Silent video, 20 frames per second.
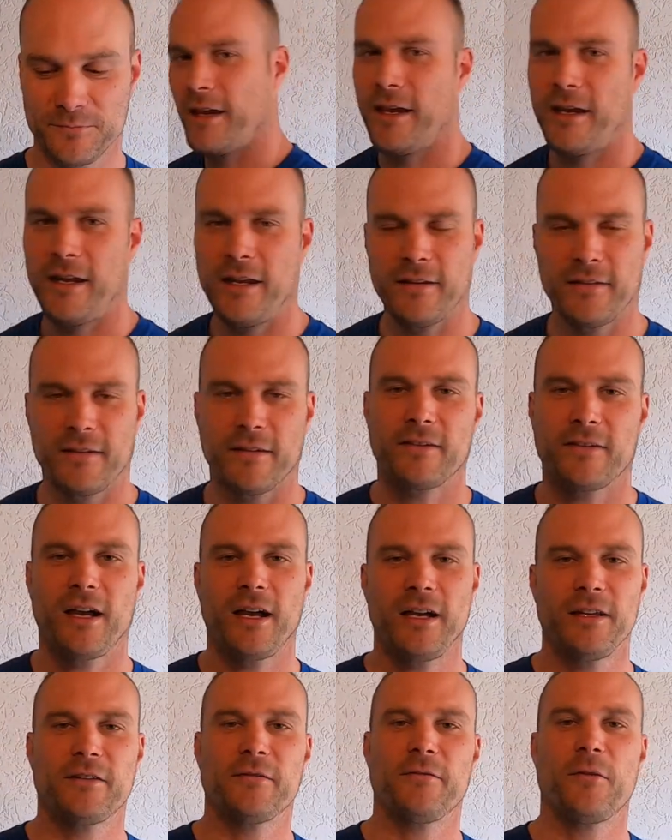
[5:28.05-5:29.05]
It is the
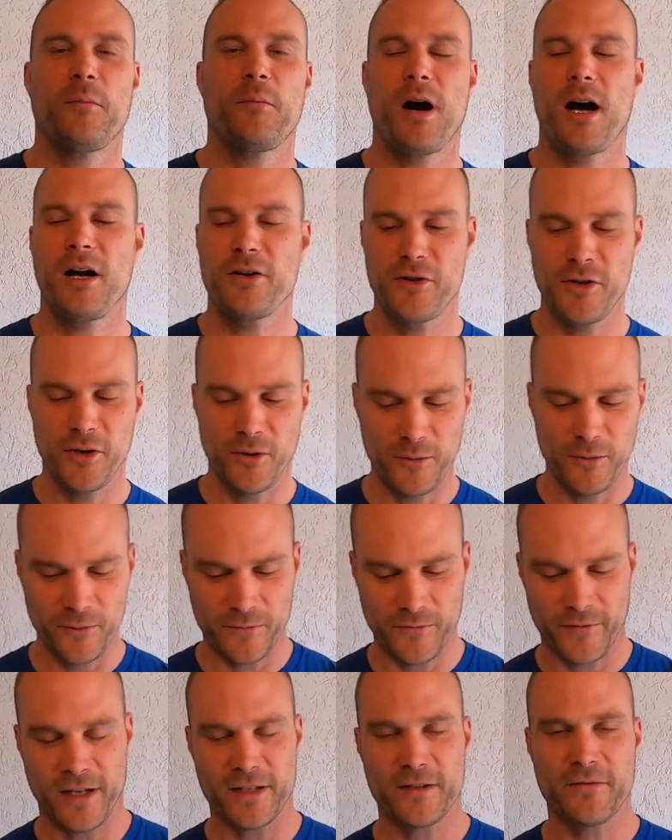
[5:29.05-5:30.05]
size of a poncho,
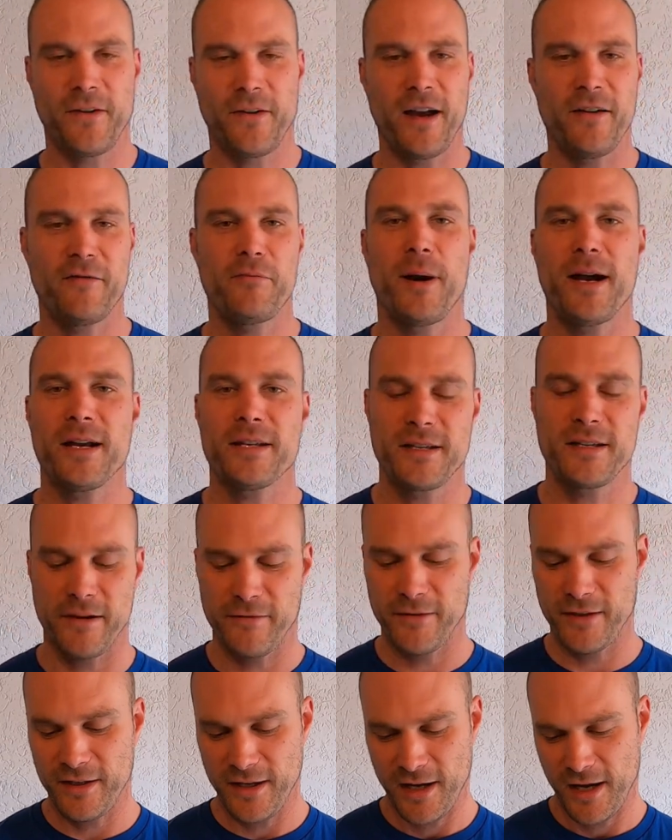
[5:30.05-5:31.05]
that's five by
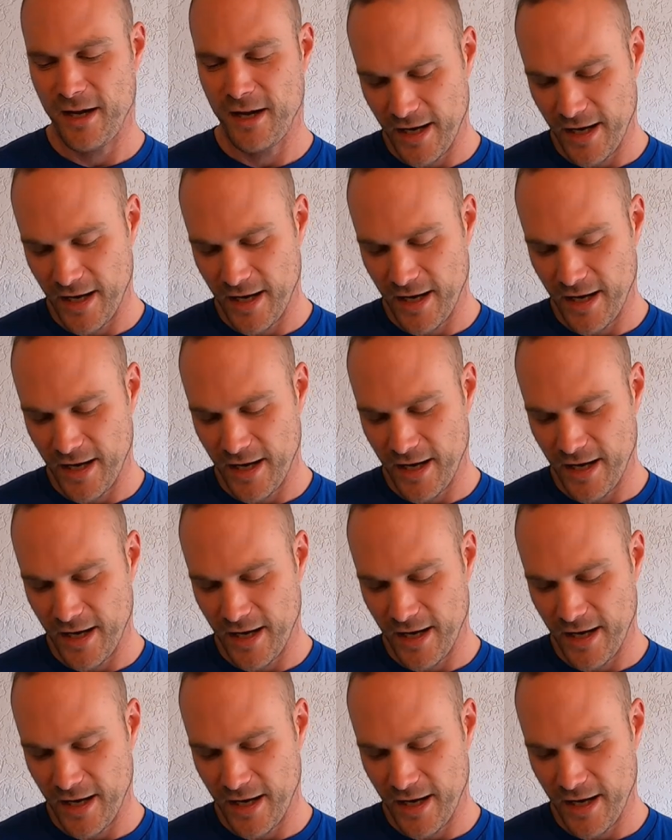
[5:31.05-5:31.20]
seven.